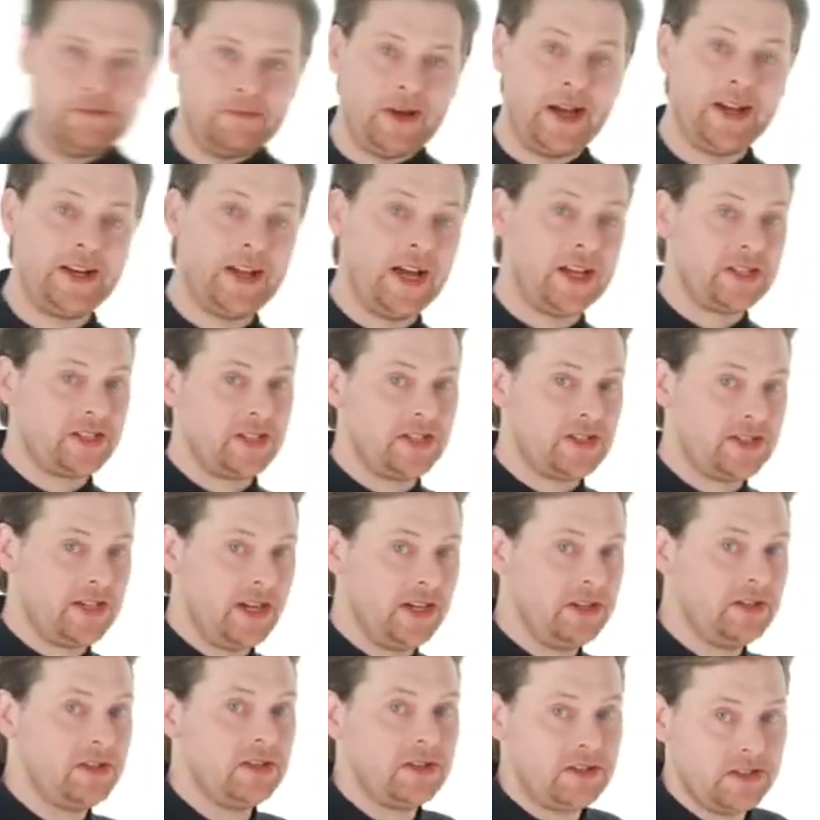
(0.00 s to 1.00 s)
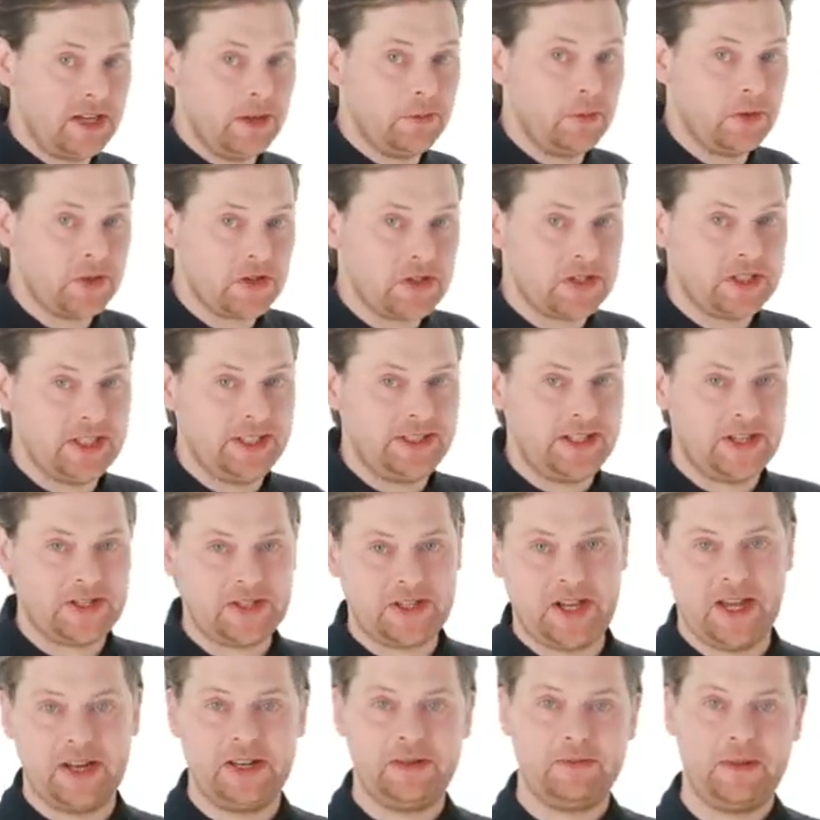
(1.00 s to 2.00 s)
My assistant will demonstrate that
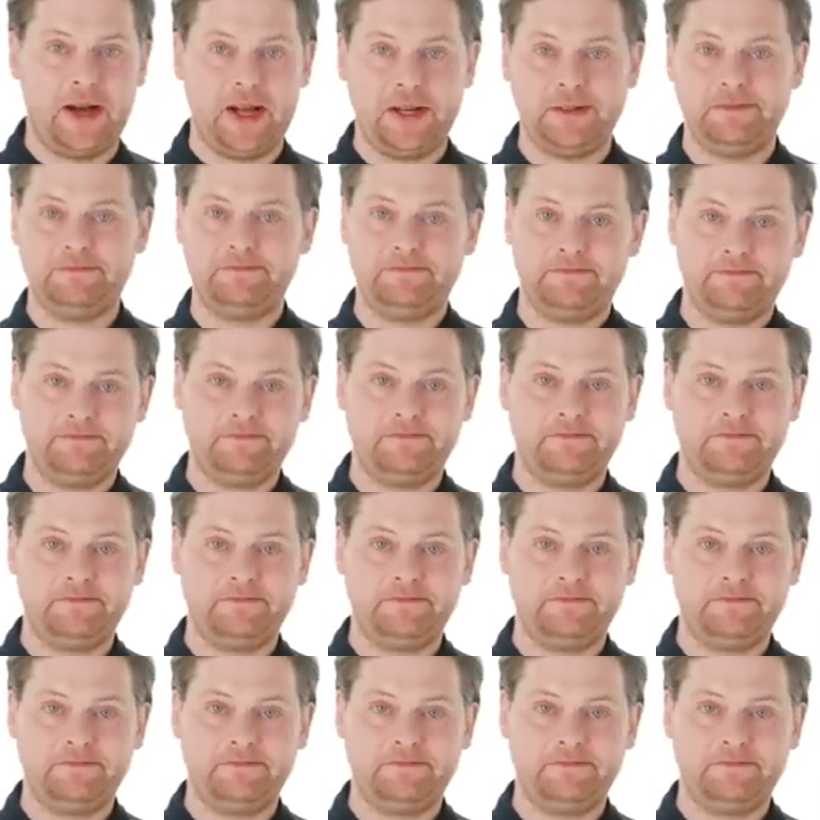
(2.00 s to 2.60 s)
for us now.